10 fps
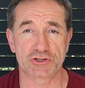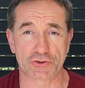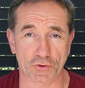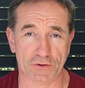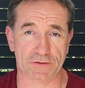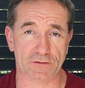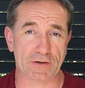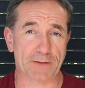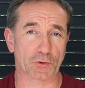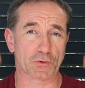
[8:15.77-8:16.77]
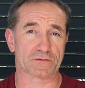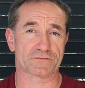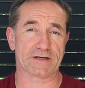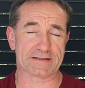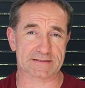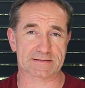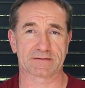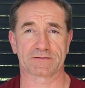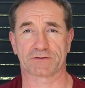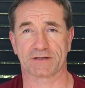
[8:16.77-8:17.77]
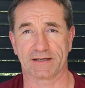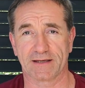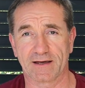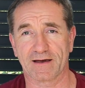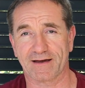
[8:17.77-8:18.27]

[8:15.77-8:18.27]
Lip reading: Do not go down the rabbit hole of Reddit, okay?